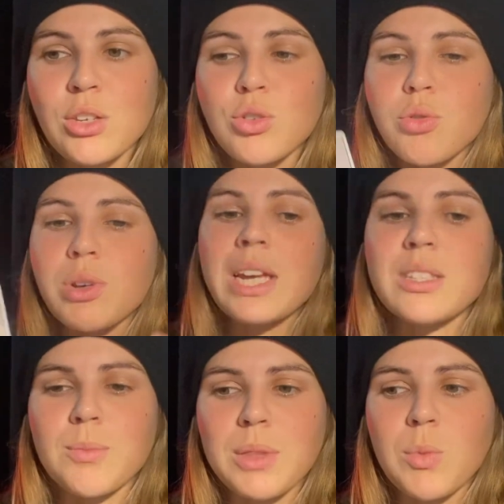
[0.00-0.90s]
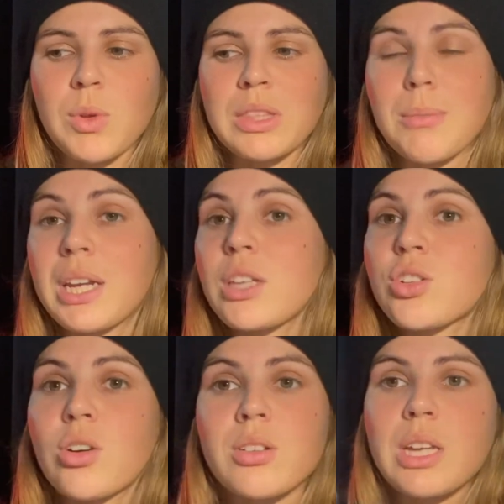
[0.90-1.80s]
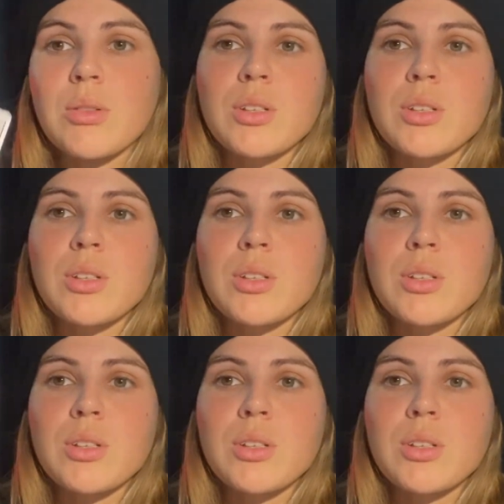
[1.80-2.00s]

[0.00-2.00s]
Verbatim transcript: you create something with them, and it turns out